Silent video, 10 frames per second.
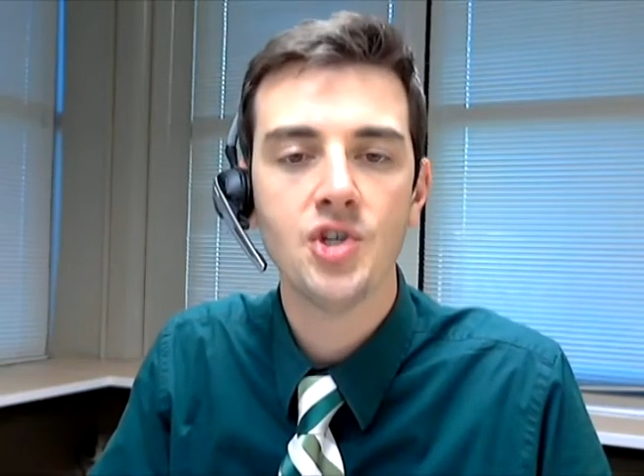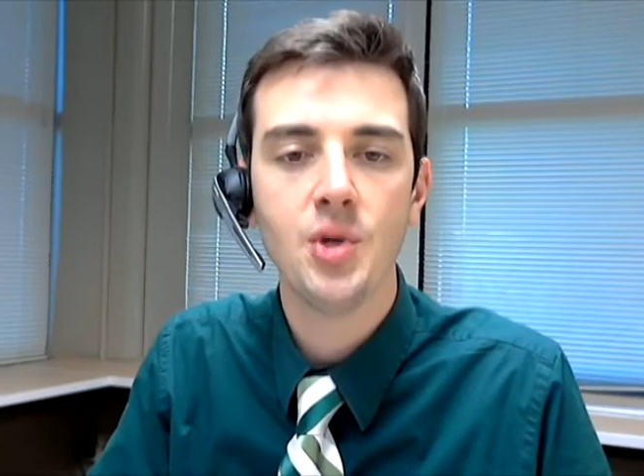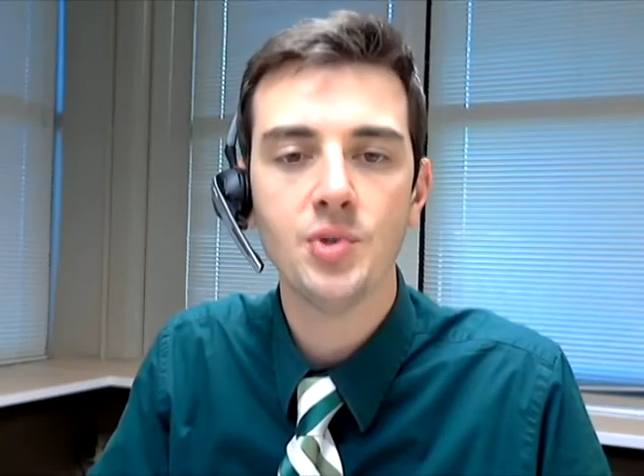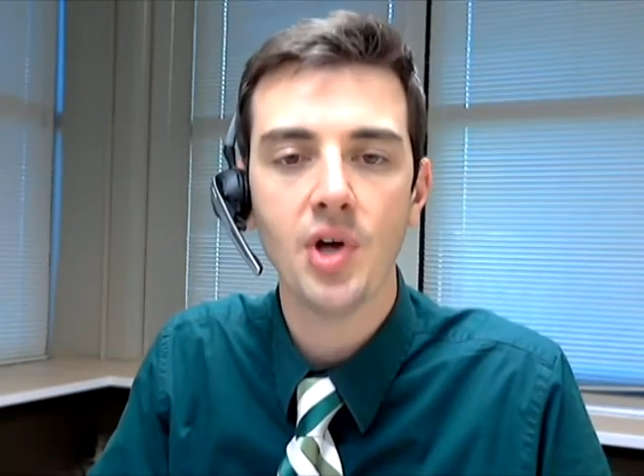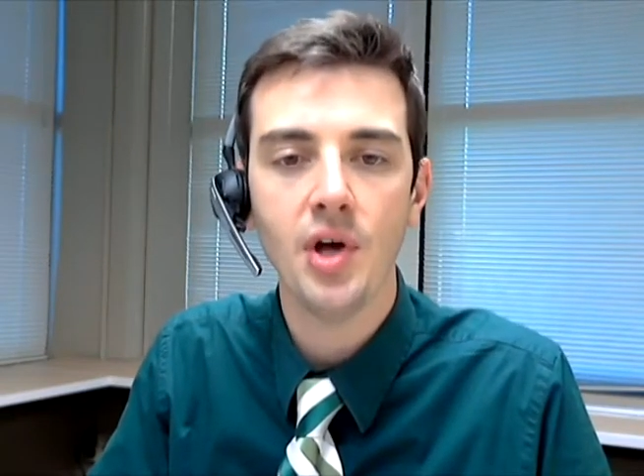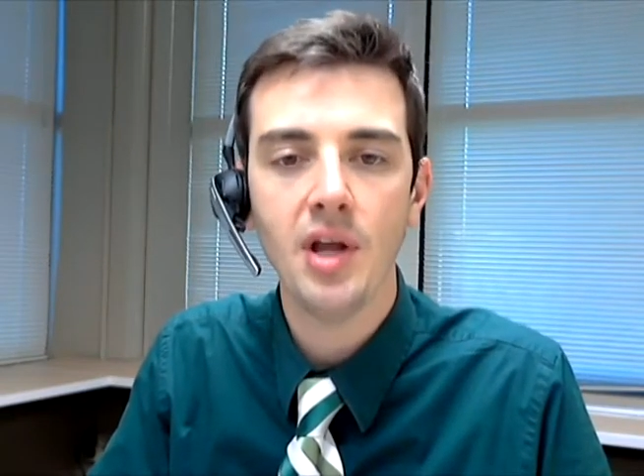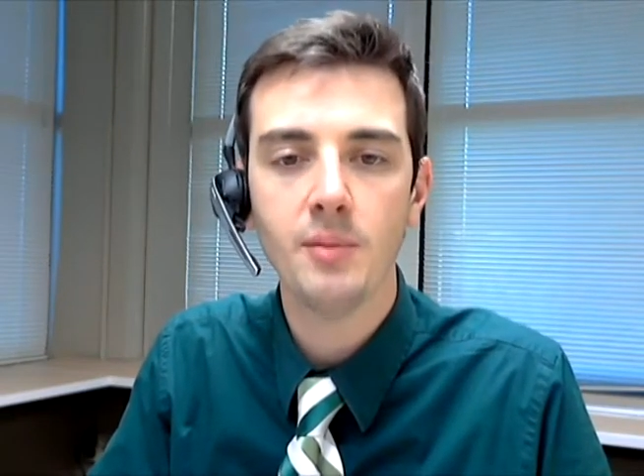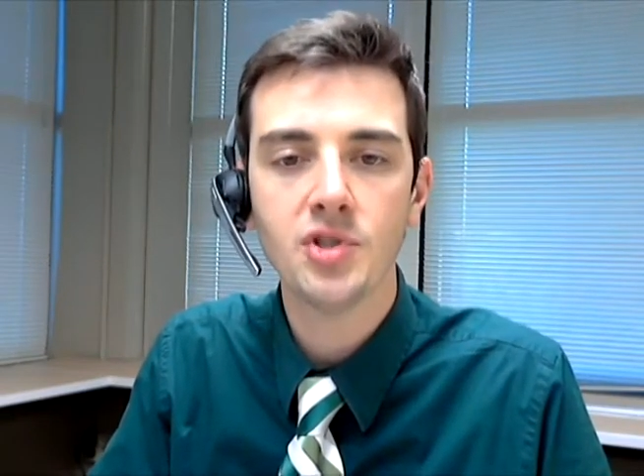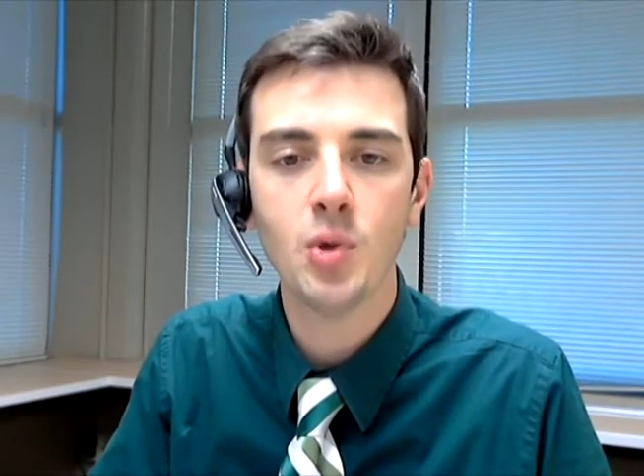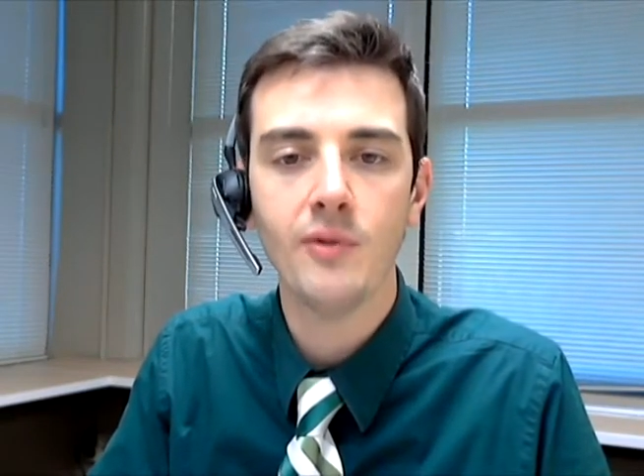She was
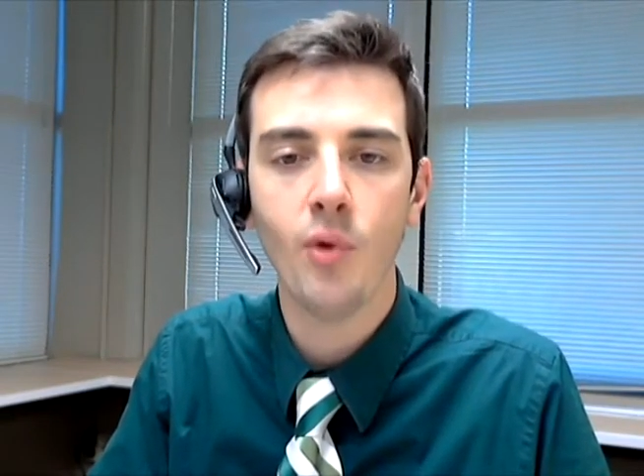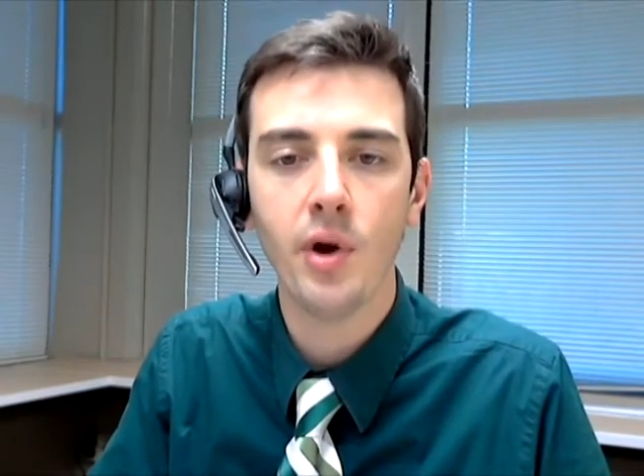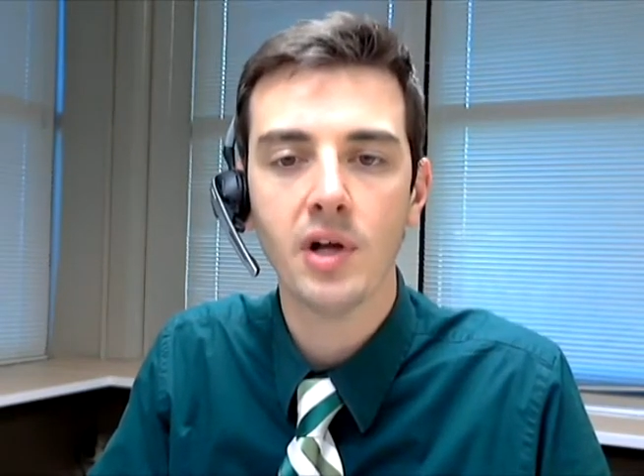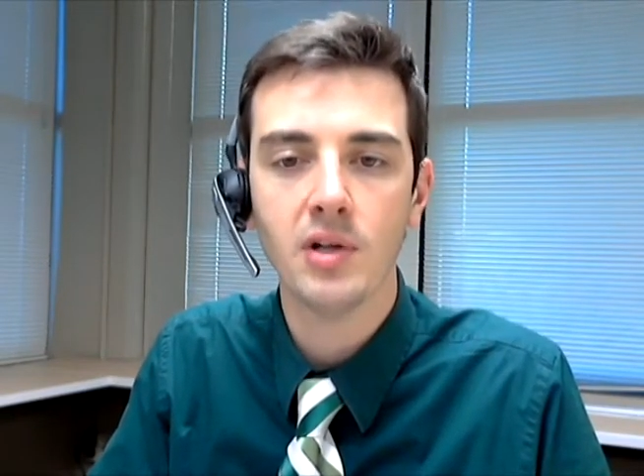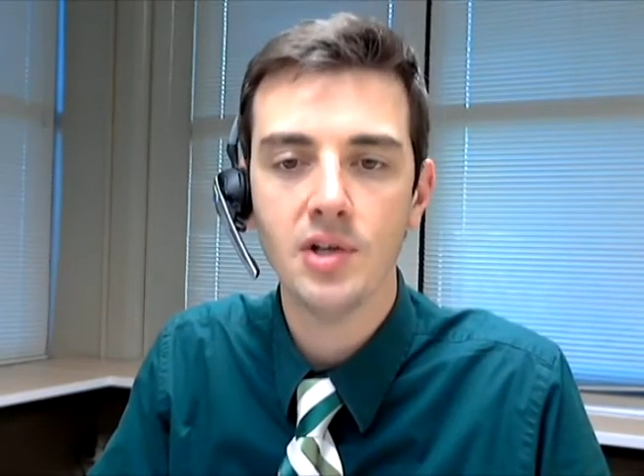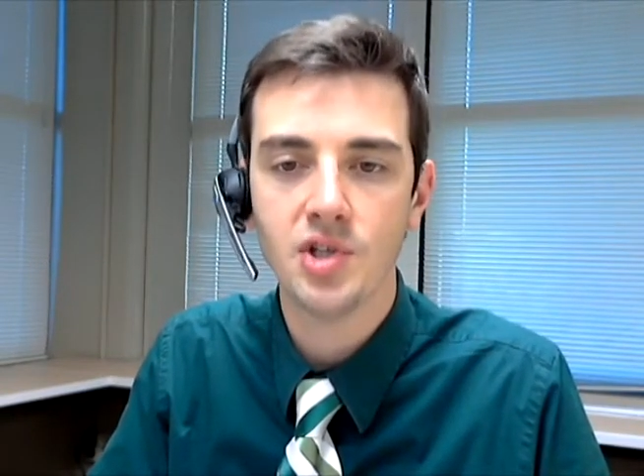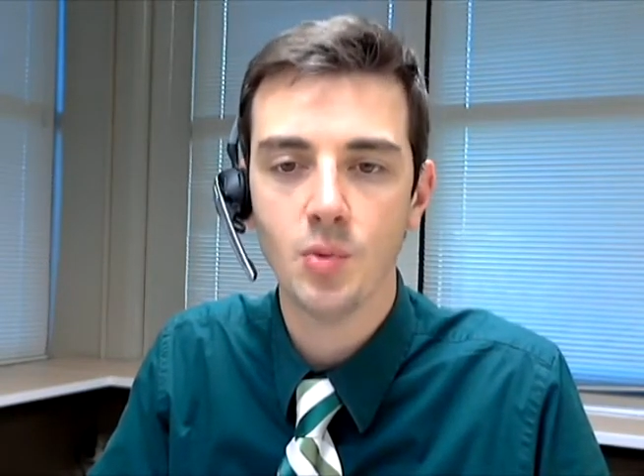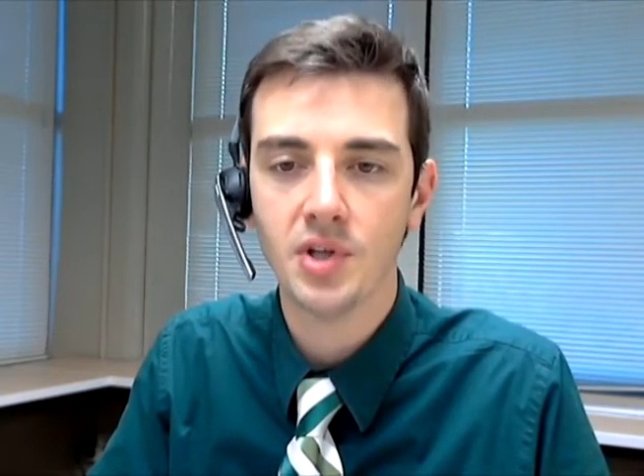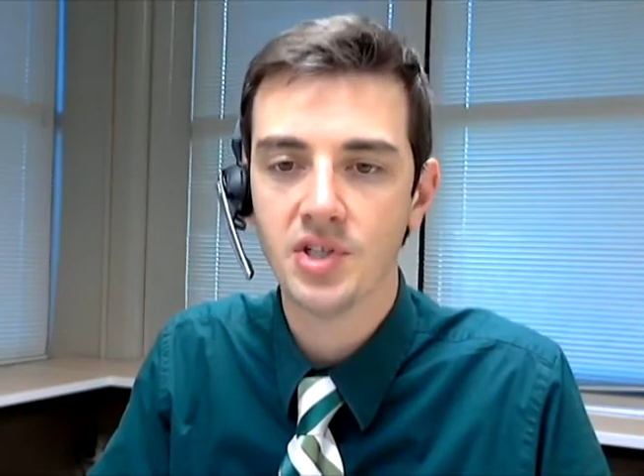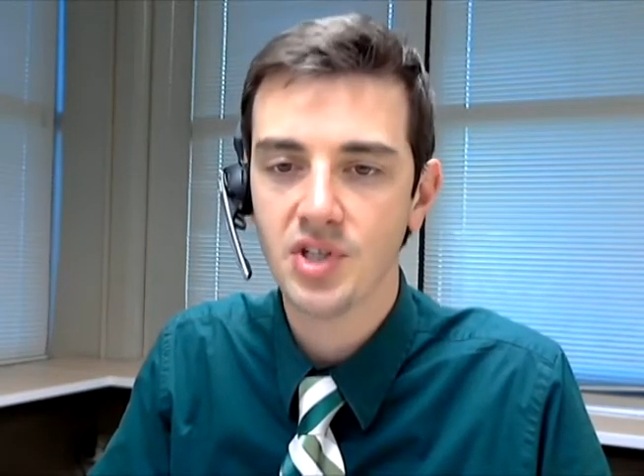unable to avoid a
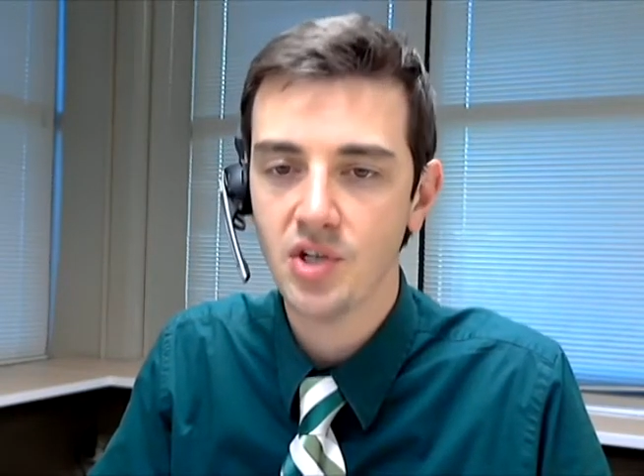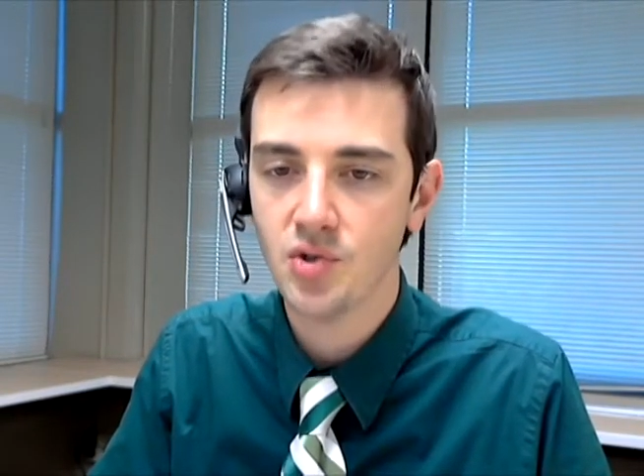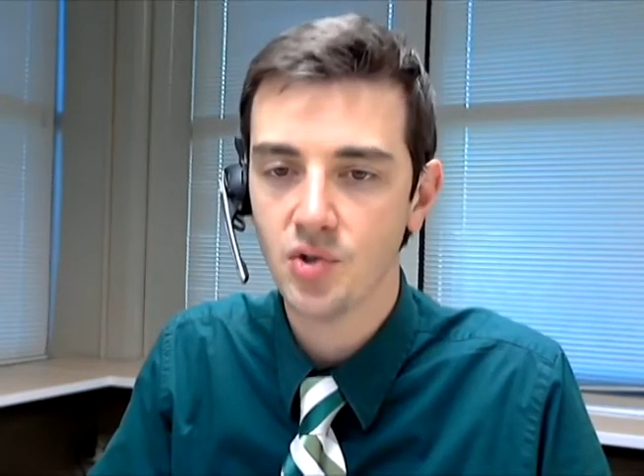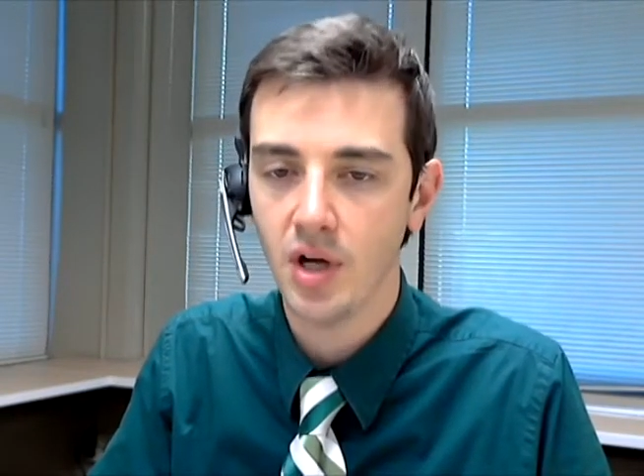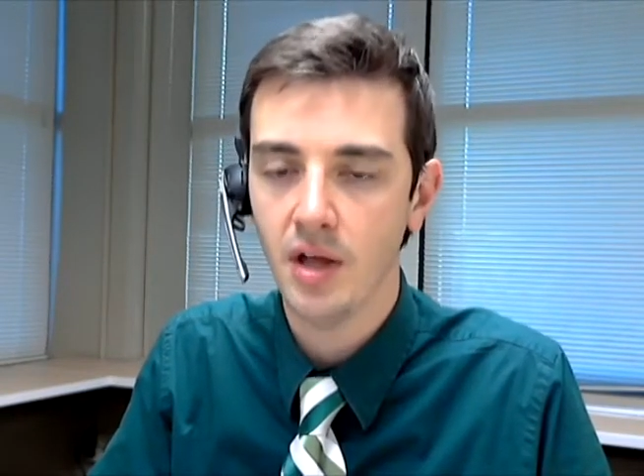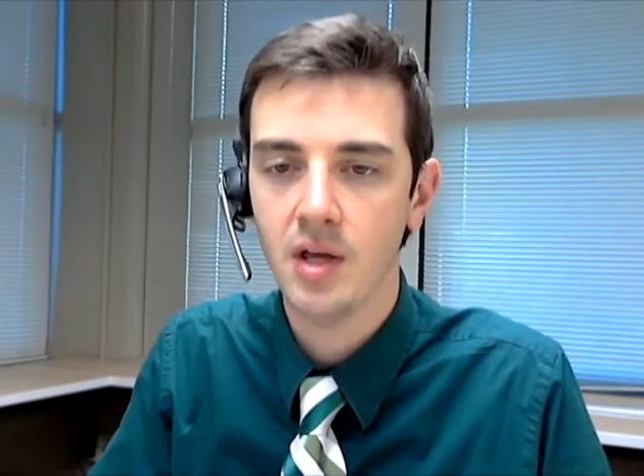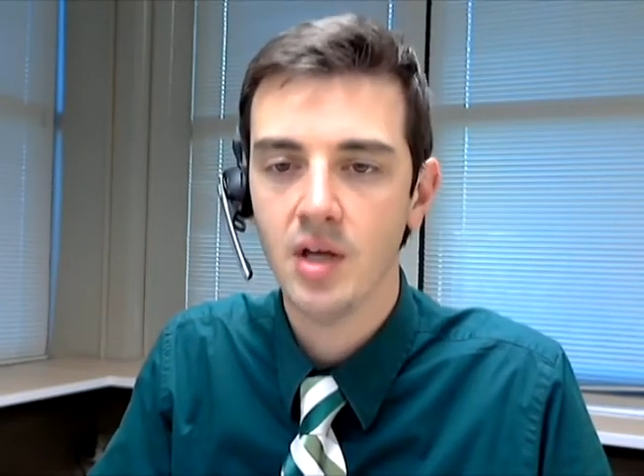collision with the Sentra,